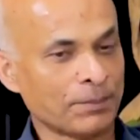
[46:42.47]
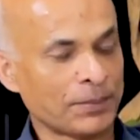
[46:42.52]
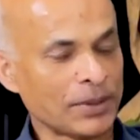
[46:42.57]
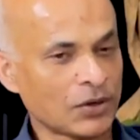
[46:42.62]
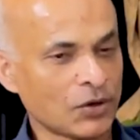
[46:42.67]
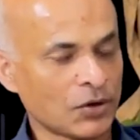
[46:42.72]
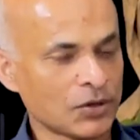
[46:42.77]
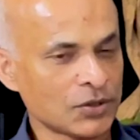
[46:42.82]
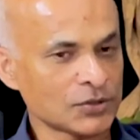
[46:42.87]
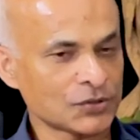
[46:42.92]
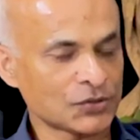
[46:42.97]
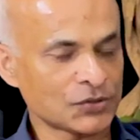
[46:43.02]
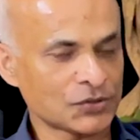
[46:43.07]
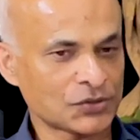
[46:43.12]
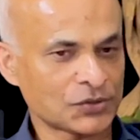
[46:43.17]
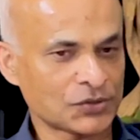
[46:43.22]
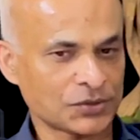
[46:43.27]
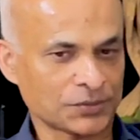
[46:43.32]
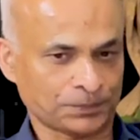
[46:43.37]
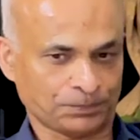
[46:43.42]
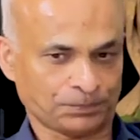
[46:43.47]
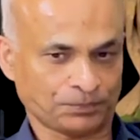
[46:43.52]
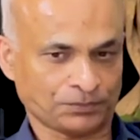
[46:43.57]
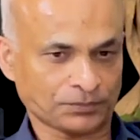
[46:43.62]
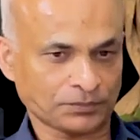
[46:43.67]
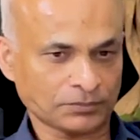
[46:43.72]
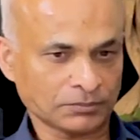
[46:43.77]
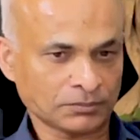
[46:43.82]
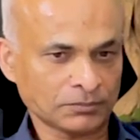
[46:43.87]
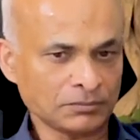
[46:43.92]
Because
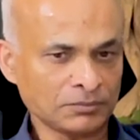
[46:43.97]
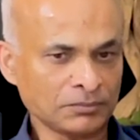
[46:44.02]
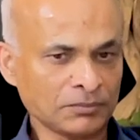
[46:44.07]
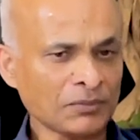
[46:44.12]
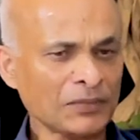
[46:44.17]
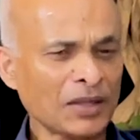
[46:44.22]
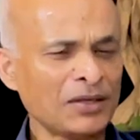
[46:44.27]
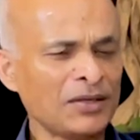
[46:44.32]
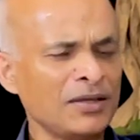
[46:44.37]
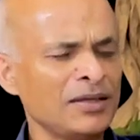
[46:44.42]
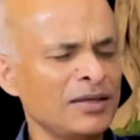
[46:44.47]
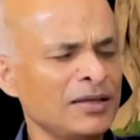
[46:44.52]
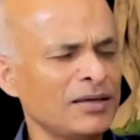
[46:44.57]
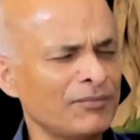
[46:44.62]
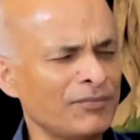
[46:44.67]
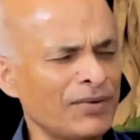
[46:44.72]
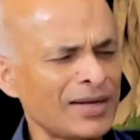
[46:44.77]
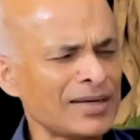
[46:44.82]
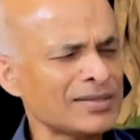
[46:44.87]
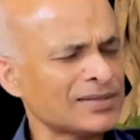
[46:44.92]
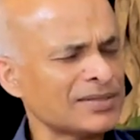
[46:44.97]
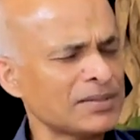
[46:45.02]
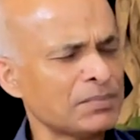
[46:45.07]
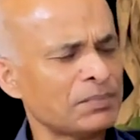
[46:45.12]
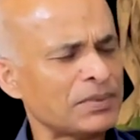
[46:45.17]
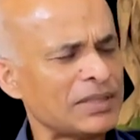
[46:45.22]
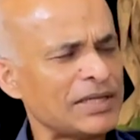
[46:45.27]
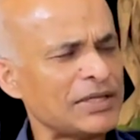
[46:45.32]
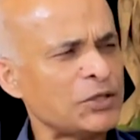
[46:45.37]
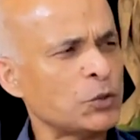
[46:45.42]
very
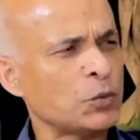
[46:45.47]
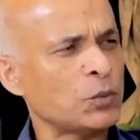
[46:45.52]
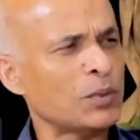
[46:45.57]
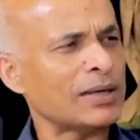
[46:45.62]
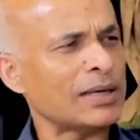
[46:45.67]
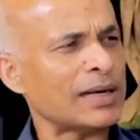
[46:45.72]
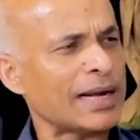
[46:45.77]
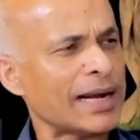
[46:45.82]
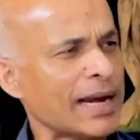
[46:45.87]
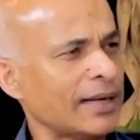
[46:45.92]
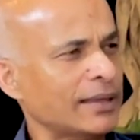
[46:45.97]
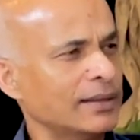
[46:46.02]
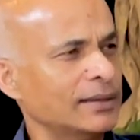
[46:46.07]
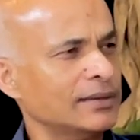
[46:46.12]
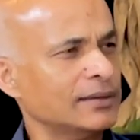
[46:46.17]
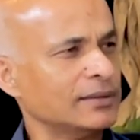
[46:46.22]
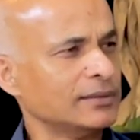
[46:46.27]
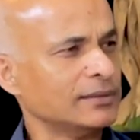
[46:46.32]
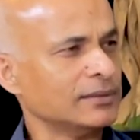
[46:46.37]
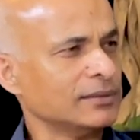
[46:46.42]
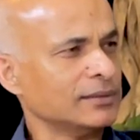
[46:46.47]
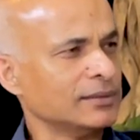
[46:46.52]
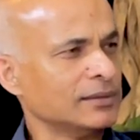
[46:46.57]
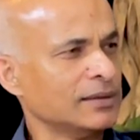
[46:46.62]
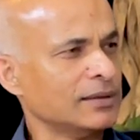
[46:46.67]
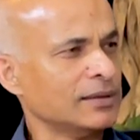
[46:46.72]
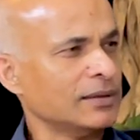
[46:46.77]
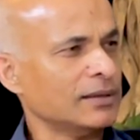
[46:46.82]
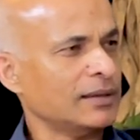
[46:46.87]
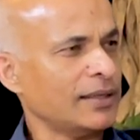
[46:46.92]
simply, you were read,
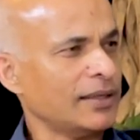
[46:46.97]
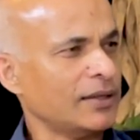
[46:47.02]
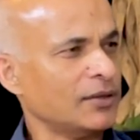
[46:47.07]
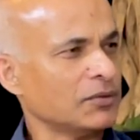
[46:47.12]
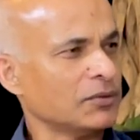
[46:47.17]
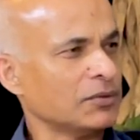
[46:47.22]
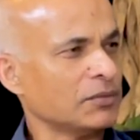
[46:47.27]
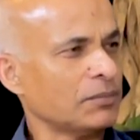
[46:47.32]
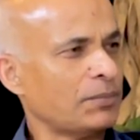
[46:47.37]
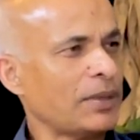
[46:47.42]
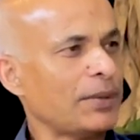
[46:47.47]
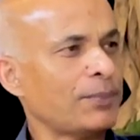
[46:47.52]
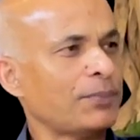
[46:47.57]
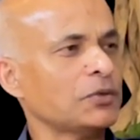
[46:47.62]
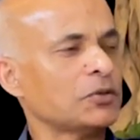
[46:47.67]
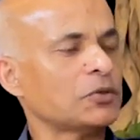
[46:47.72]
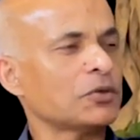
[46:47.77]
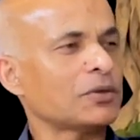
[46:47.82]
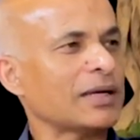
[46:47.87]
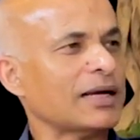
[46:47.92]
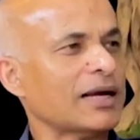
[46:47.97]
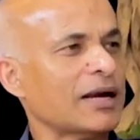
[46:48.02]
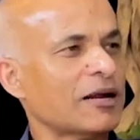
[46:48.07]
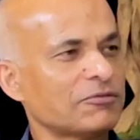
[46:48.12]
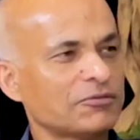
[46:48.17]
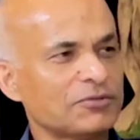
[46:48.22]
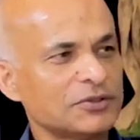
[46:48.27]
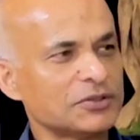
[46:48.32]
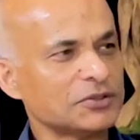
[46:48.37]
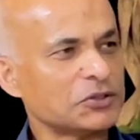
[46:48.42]
you know. People took an
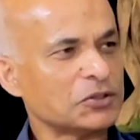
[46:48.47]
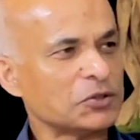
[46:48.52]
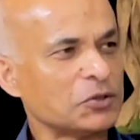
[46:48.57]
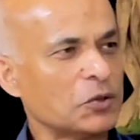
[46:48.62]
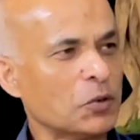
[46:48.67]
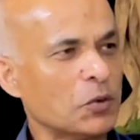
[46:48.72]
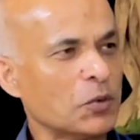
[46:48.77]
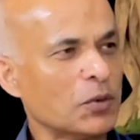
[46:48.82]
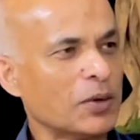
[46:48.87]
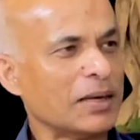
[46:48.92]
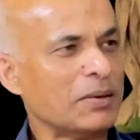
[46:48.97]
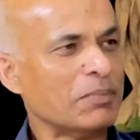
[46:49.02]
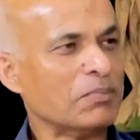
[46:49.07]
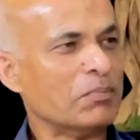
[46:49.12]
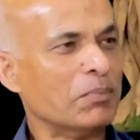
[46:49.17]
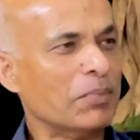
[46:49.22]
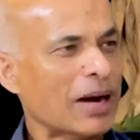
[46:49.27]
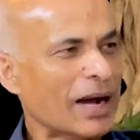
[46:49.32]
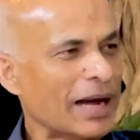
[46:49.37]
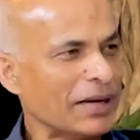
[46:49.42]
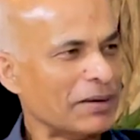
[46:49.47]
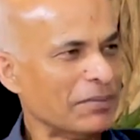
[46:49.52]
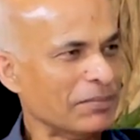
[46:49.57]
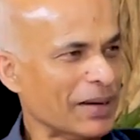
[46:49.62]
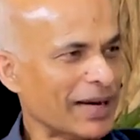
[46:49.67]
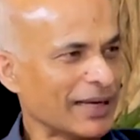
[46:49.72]
effort to go and buy